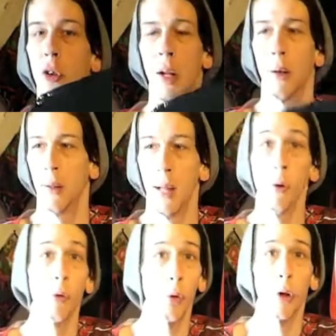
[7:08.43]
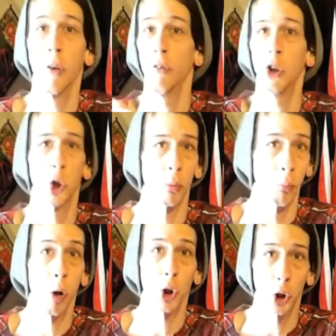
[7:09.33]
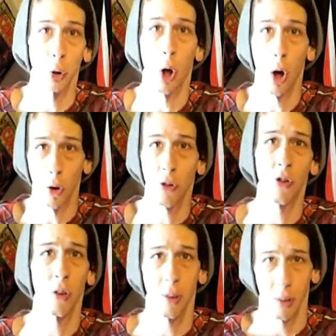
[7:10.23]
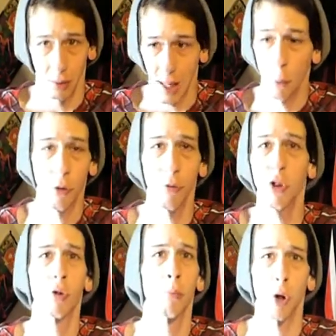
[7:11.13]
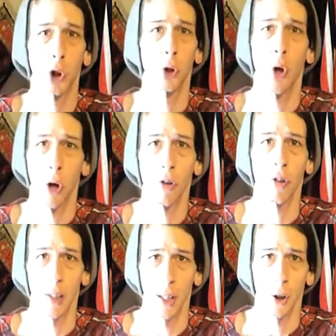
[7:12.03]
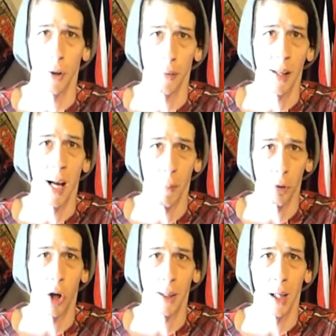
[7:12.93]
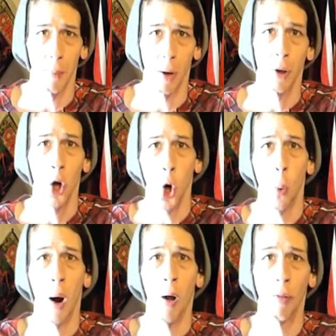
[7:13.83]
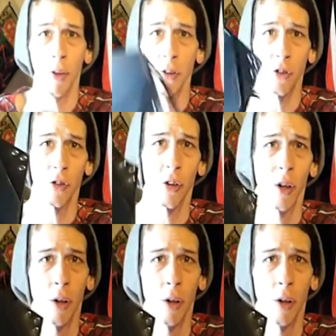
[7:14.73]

and those were official martial arts that was official martial arts gear that i'm talking about while this